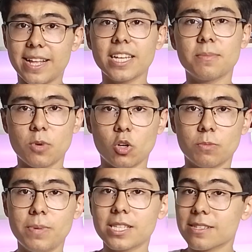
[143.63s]
night
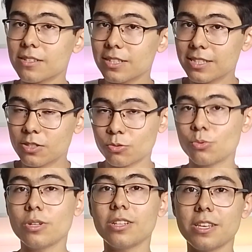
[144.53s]
mode, but it's
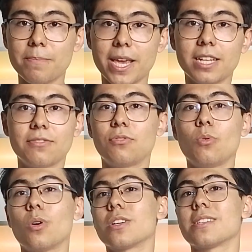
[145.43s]
really made
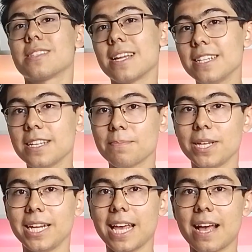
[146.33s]
for studying
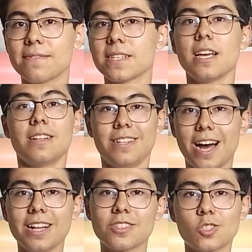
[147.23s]
PDFs,
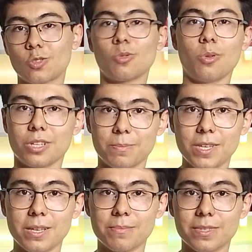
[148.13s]
not scrolling
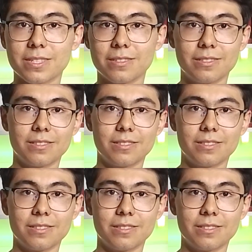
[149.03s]
memes.